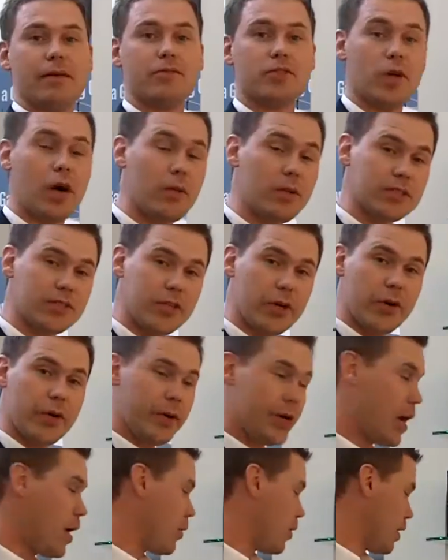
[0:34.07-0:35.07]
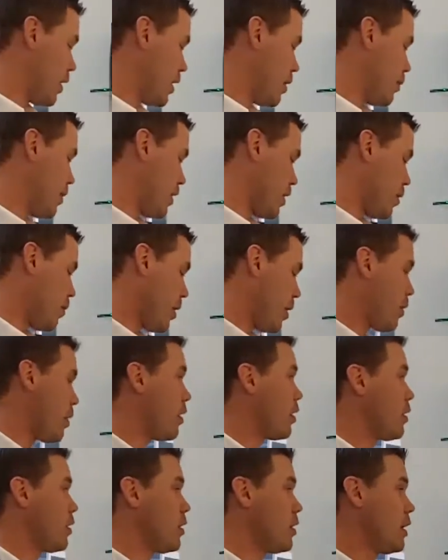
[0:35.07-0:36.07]
So I will show you now a little bit about
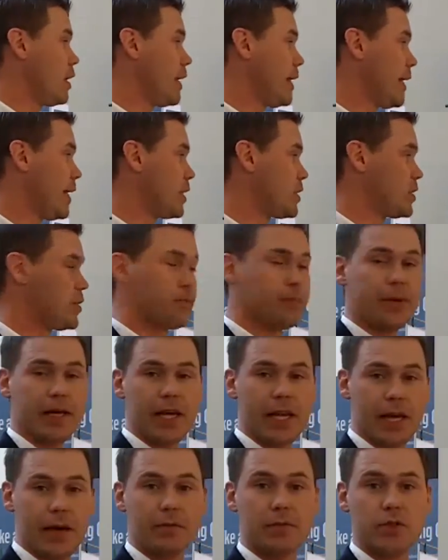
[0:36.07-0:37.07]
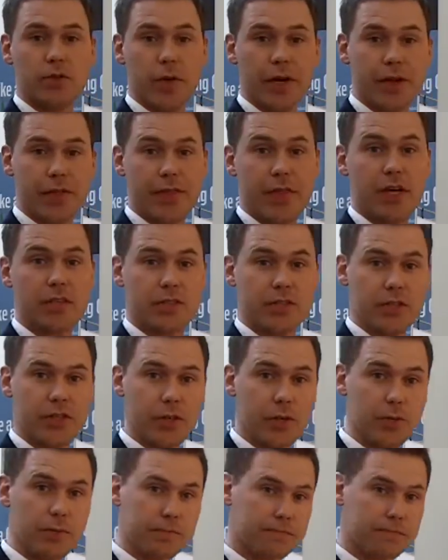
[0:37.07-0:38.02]
our latest PLM 20000Q.